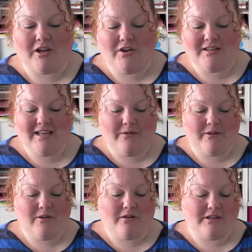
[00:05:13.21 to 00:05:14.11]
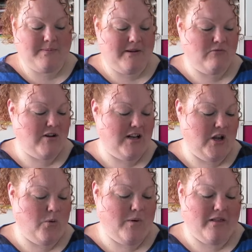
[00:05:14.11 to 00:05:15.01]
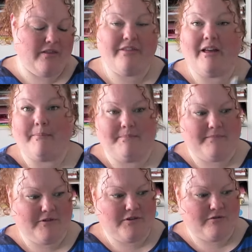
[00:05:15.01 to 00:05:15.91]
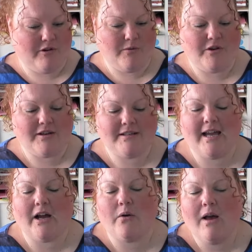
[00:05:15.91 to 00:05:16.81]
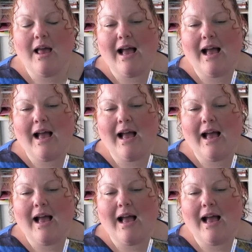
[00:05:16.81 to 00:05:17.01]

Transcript: and you can tell, God, it's been really well thumbed through, you can tell.